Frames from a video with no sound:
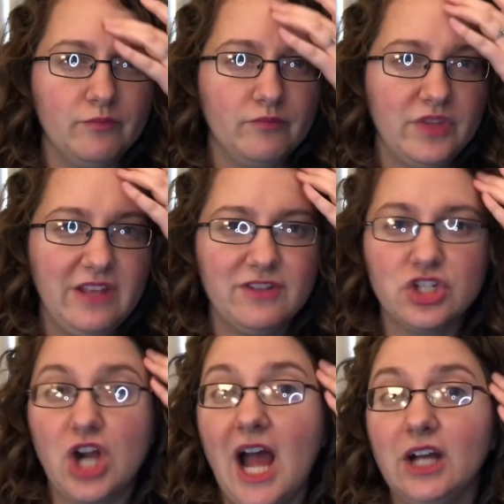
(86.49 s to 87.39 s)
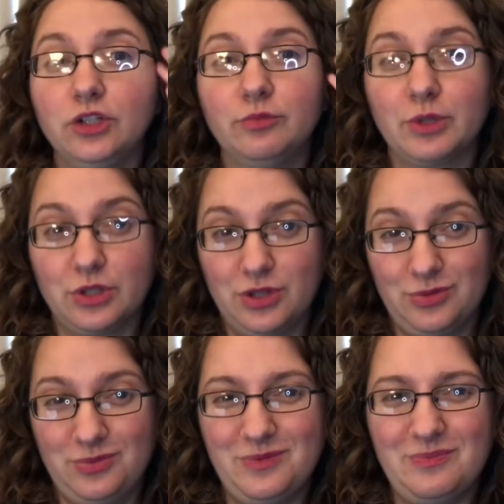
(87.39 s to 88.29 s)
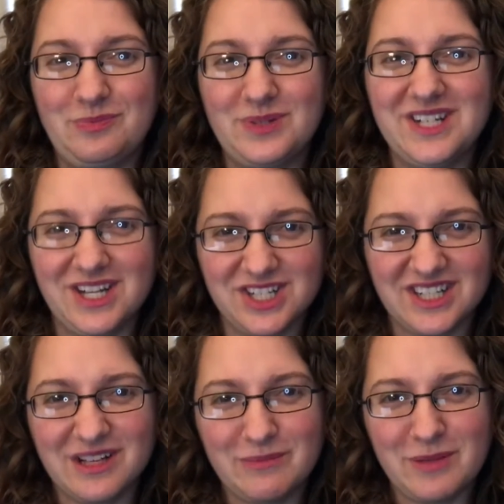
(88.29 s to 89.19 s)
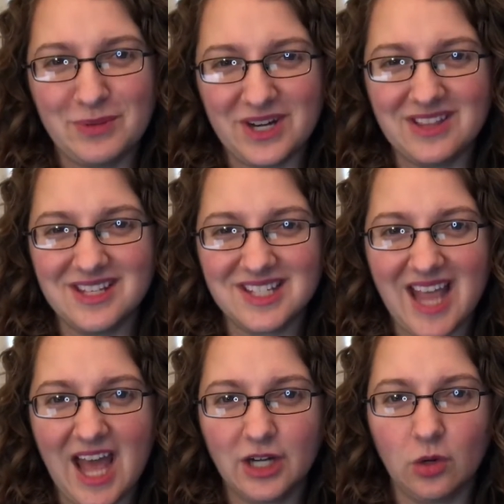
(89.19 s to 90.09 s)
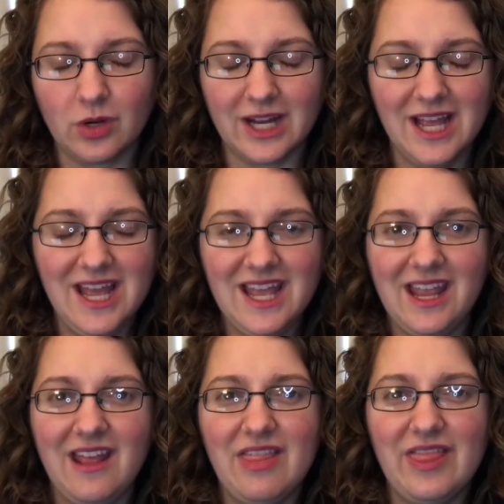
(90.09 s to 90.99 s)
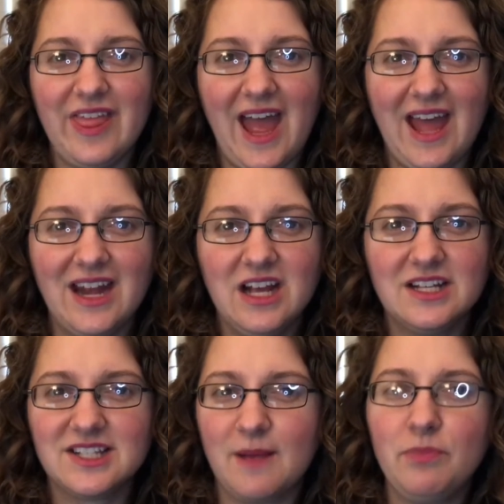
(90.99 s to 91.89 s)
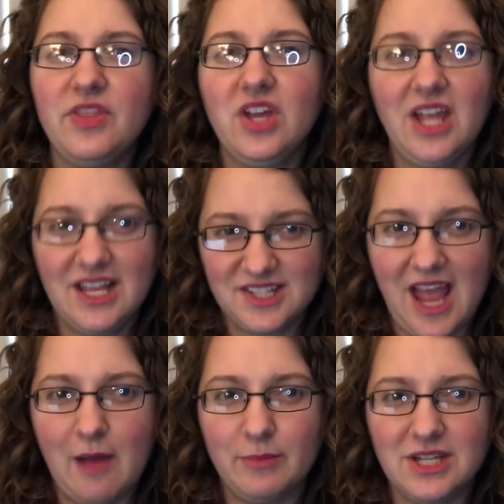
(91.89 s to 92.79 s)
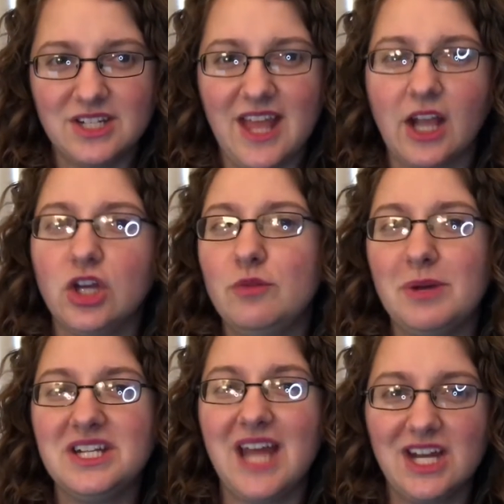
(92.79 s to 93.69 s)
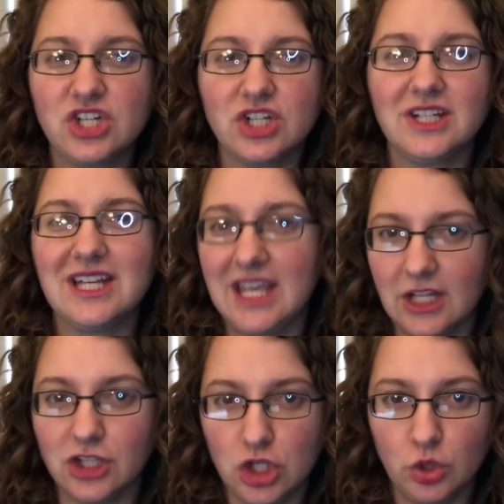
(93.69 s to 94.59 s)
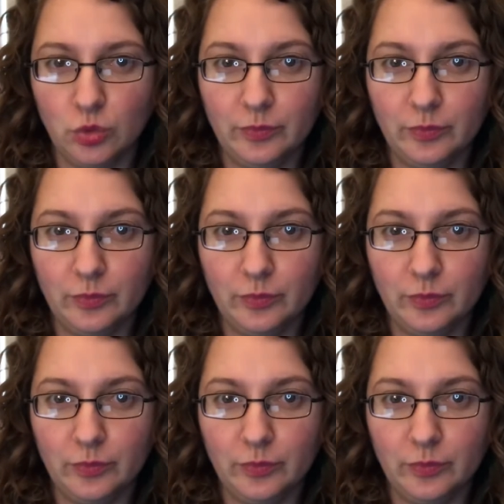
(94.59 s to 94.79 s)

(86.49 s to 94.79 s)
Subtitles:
even childbirth would potentially be put in this category, in that something has happened that could potentially kill you.